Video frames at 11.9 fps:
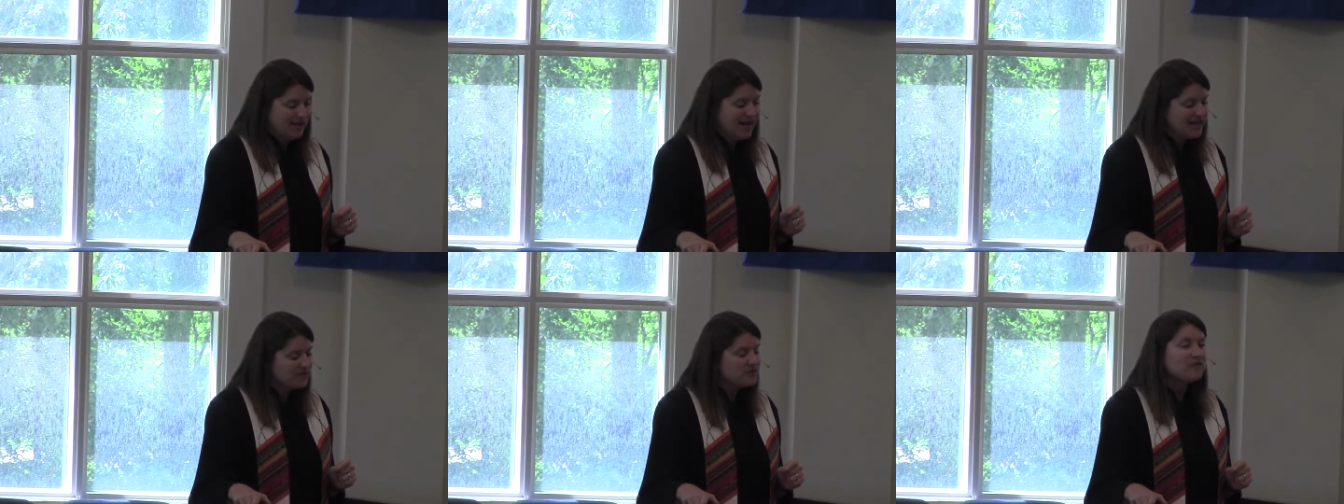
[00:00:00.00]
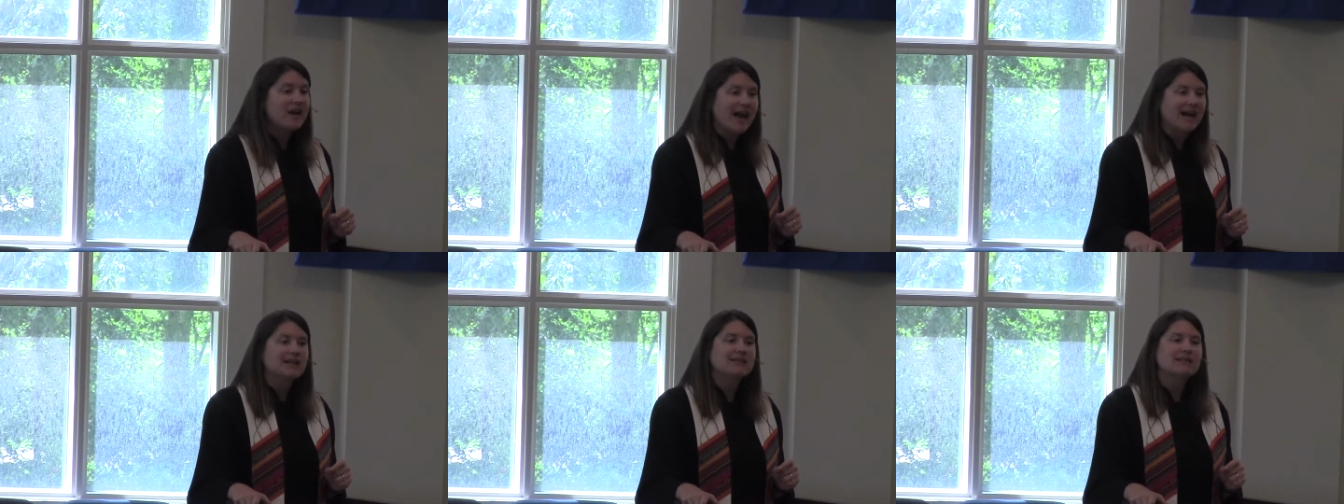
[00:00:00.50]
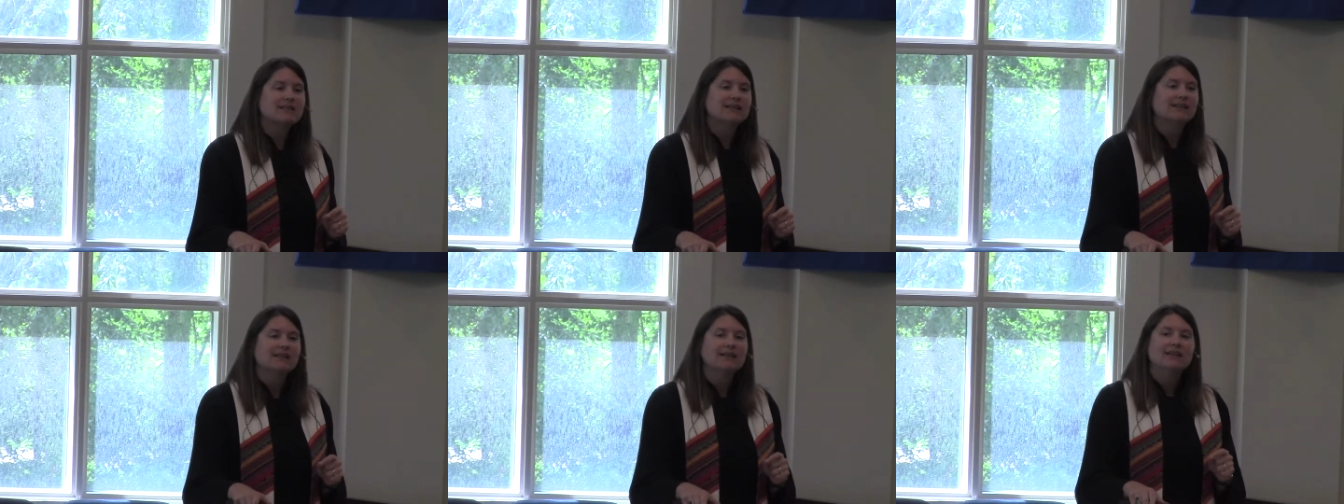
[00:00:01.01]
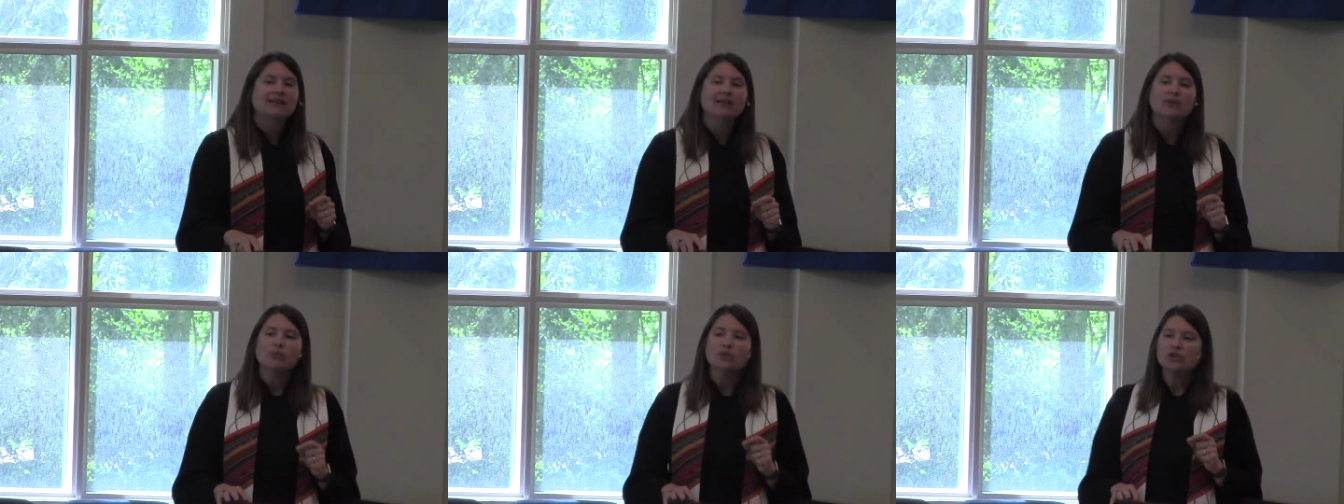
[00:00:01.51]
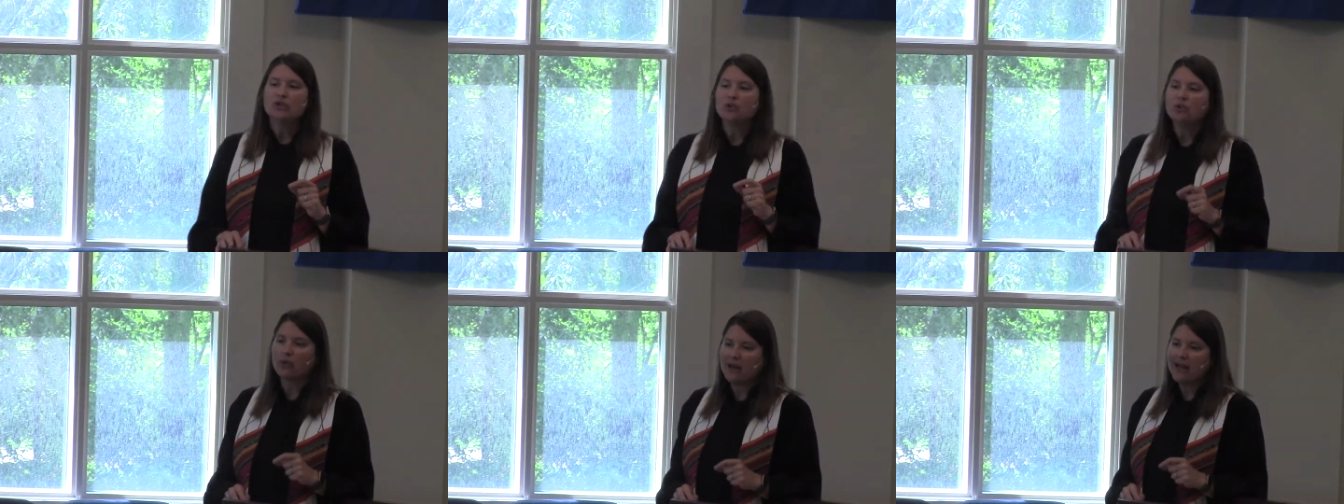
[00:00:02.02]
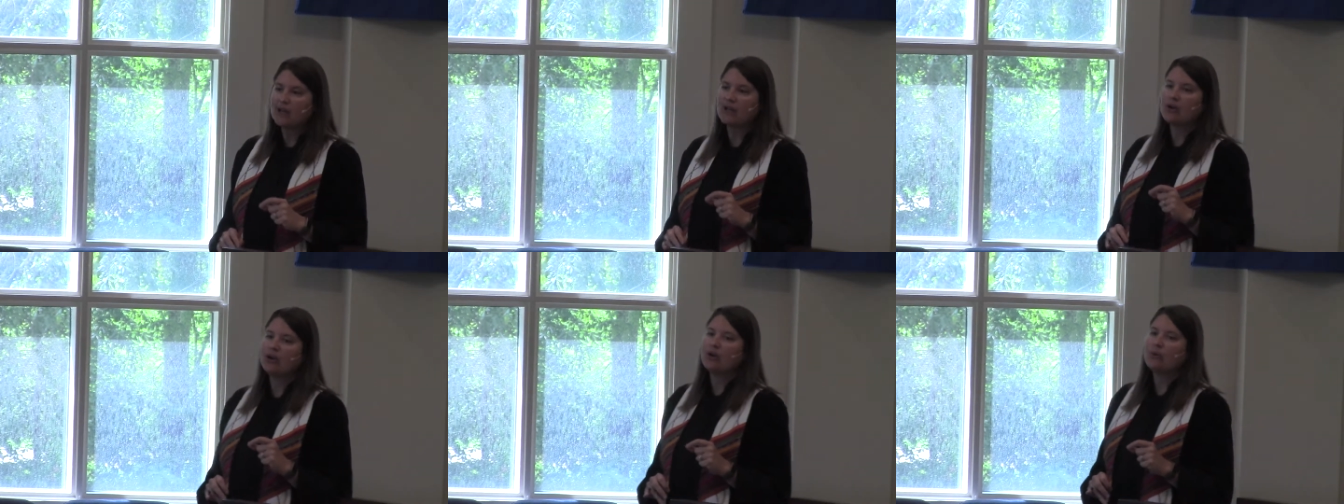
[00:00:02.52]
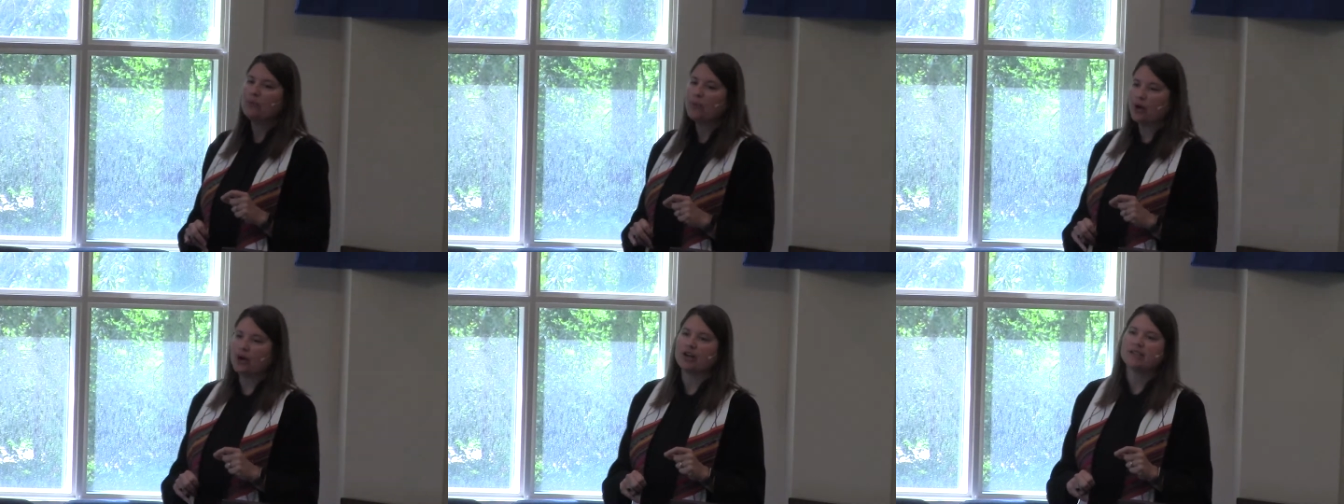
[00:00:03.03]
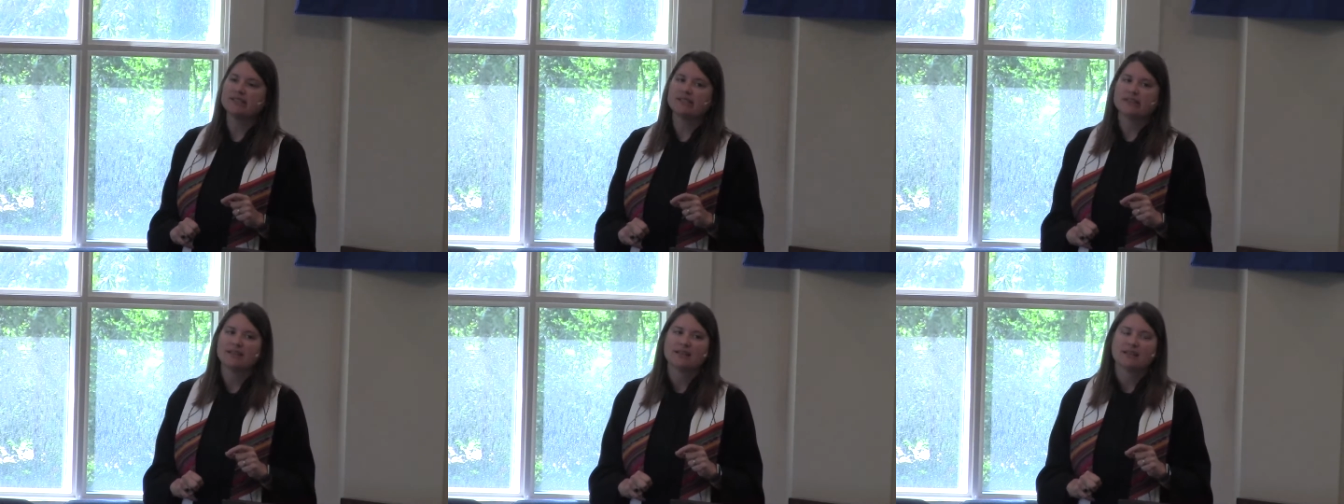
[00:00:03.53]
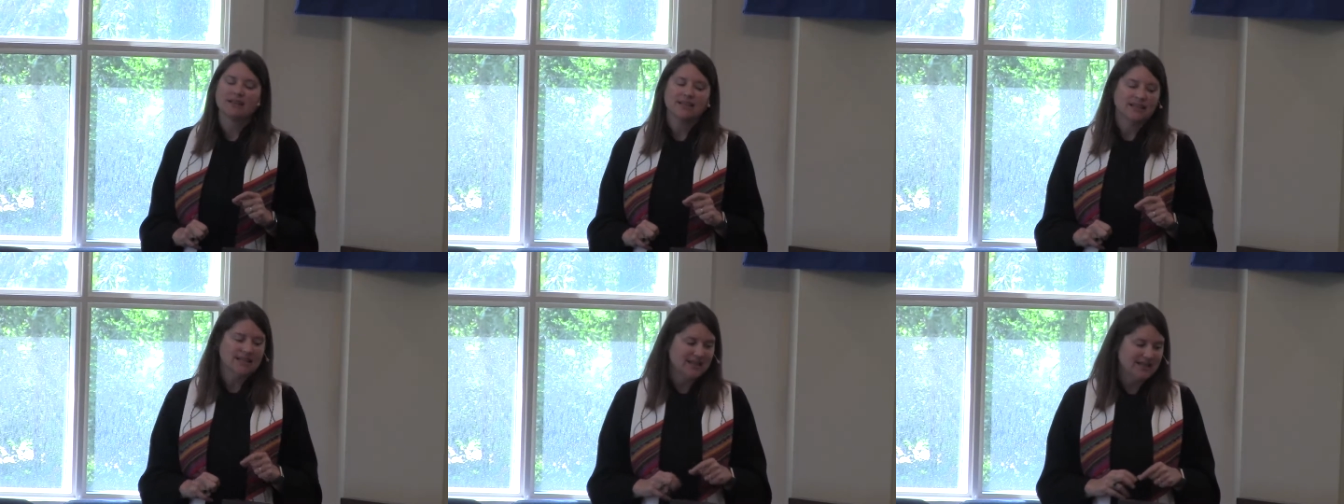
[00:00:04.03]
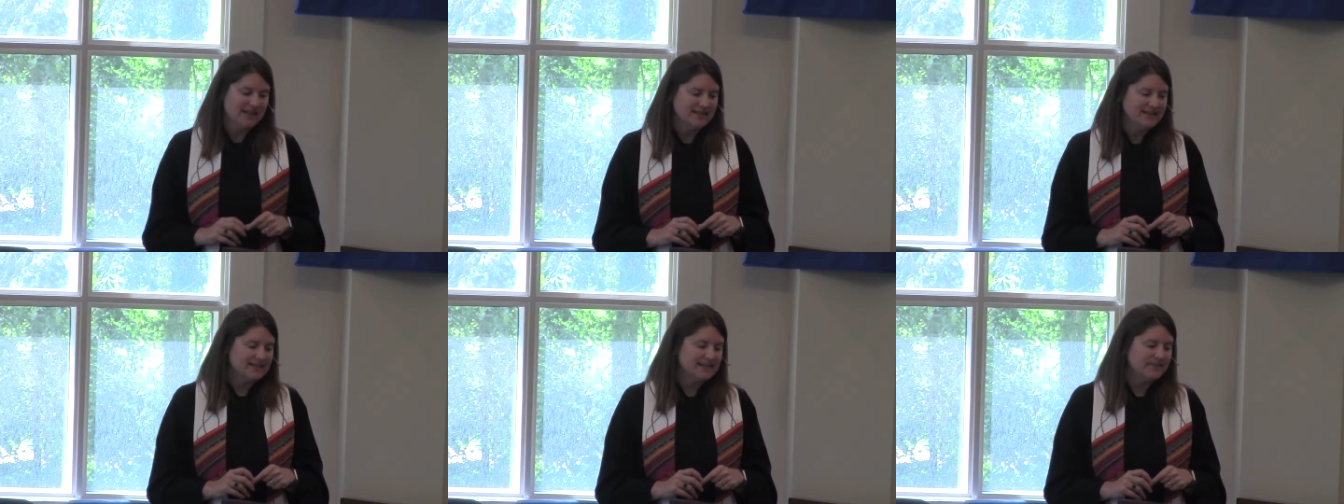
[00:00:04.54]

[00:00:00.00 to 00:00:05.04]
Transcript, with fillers: and in fact, will do greater works than these."